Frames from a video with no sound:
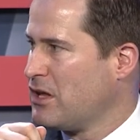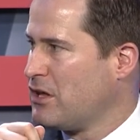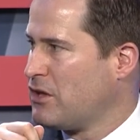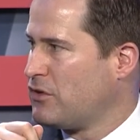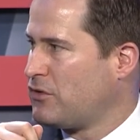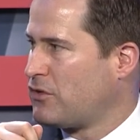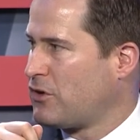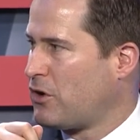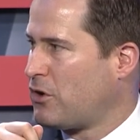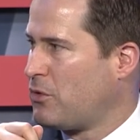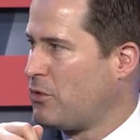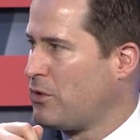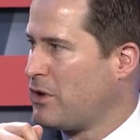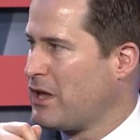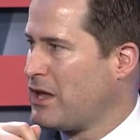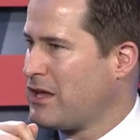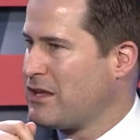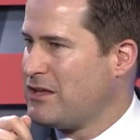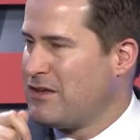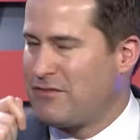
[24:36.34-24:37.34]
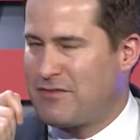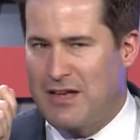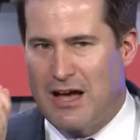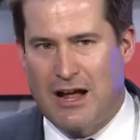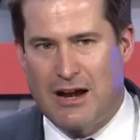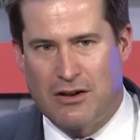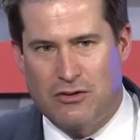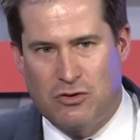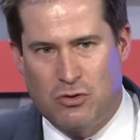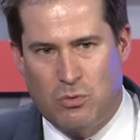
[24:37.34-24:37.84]
So you've got
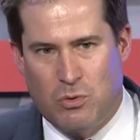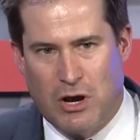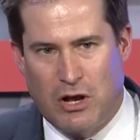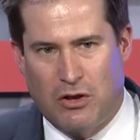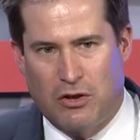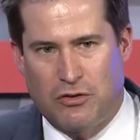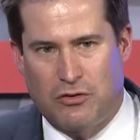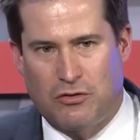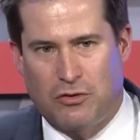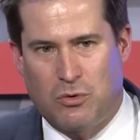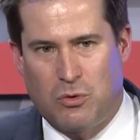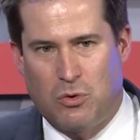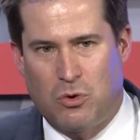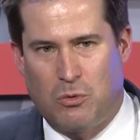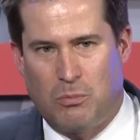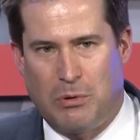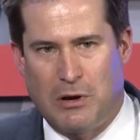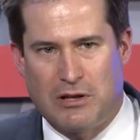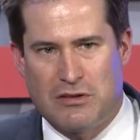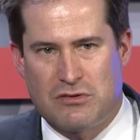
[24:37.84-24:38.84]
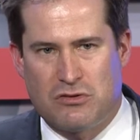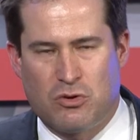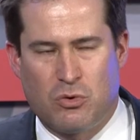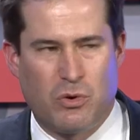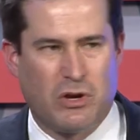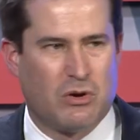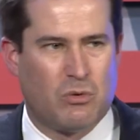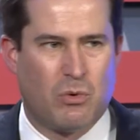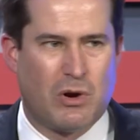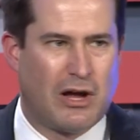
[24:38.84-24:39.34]
to do well in school, but
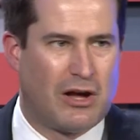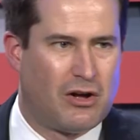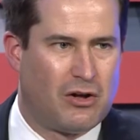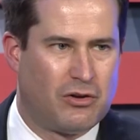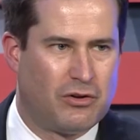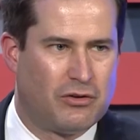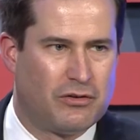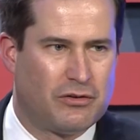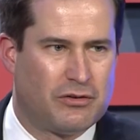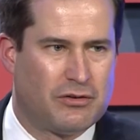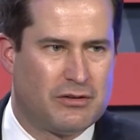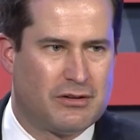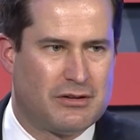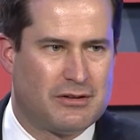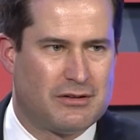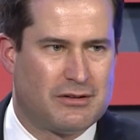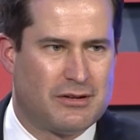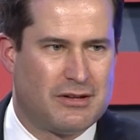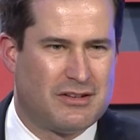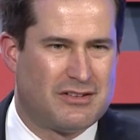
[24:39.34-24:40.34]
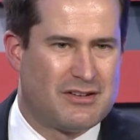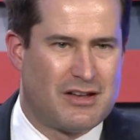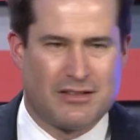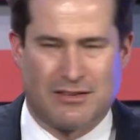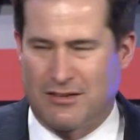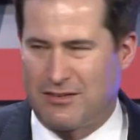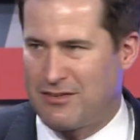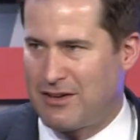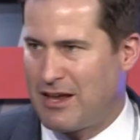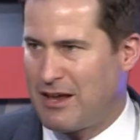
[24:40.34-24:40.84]
doing well is not the
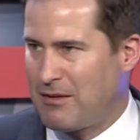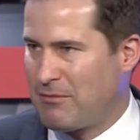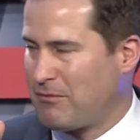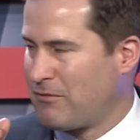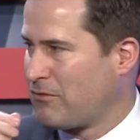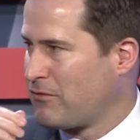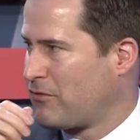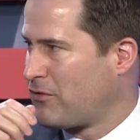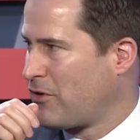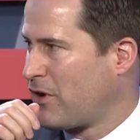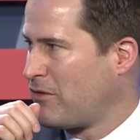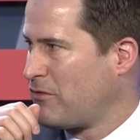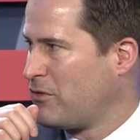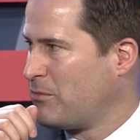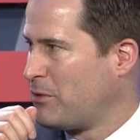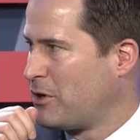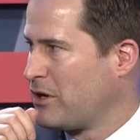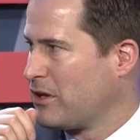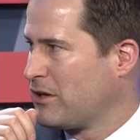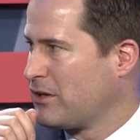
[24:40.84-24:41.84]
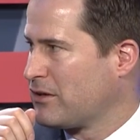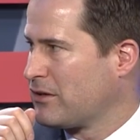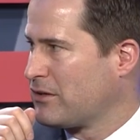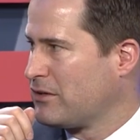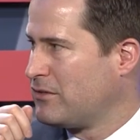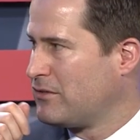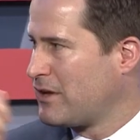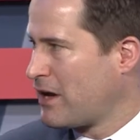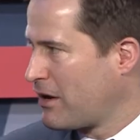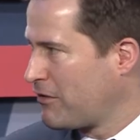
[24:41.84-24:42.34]
same for everybody.
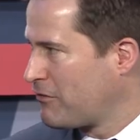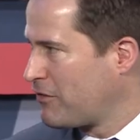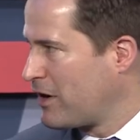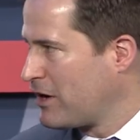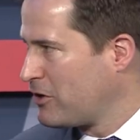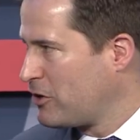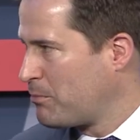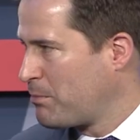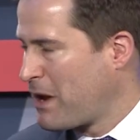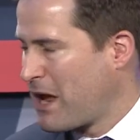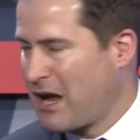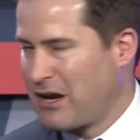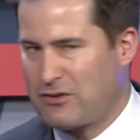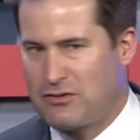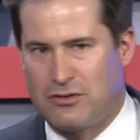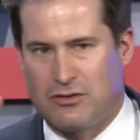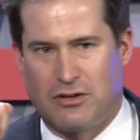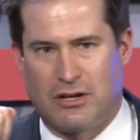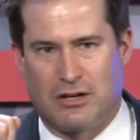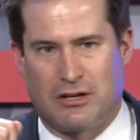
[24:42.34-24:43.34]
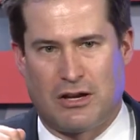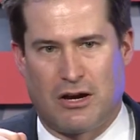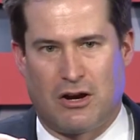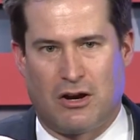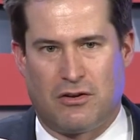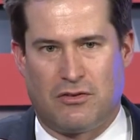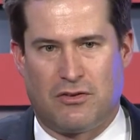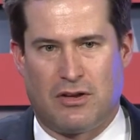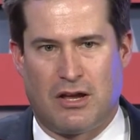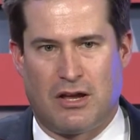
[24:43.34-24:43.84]
You've got to find your passion, like
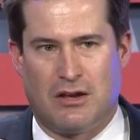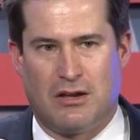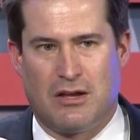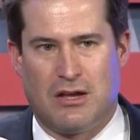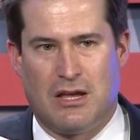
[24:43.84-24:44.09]
Garret said.